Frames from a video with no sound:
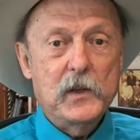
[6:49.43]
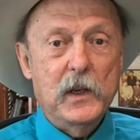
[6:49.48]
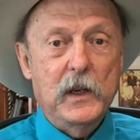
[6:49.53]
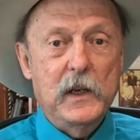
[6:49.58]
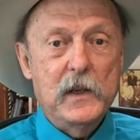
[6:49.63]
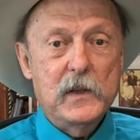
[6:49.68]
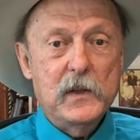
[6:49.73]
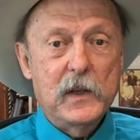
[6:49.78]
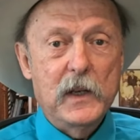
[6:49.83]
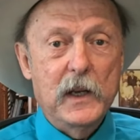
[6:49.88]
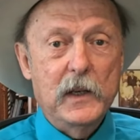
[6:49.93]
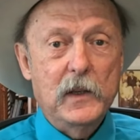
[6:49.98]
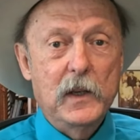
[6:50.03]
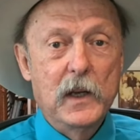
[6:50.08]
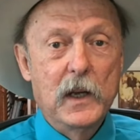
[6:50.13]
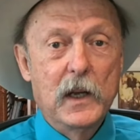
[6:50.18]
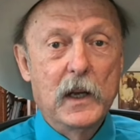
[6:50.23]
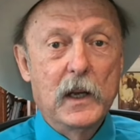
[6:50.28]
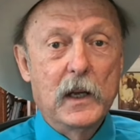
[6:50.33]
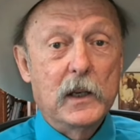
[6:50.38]
and he said,
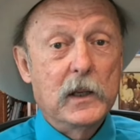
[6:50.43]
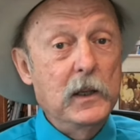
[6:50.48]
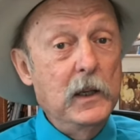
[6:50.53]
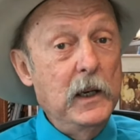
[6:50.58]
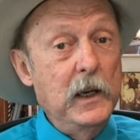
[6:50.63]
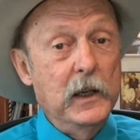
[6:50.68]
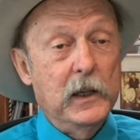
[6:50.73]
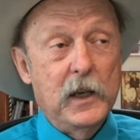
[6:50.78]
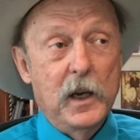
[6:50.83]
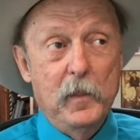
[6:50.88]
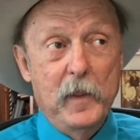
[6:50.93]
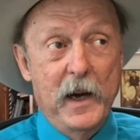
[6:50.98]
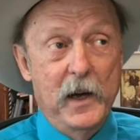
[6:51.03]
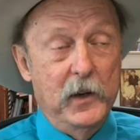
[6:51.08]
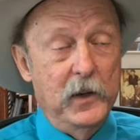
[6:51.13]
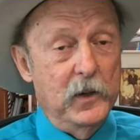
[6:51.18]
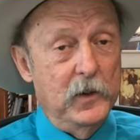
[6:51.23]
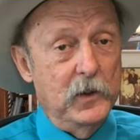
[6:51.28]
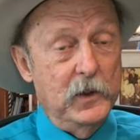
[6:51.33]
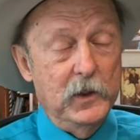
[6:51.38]
"You need to come out
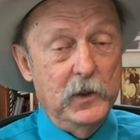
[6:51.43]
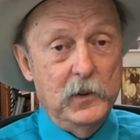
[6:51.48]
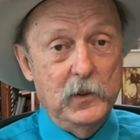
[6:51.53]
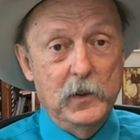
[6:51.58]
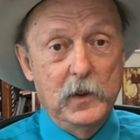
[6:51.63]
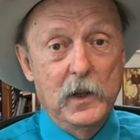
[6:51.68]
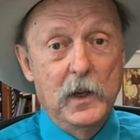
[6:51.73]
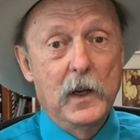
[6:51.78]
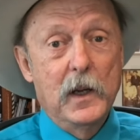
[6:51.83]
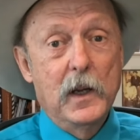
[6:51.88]
here, dude.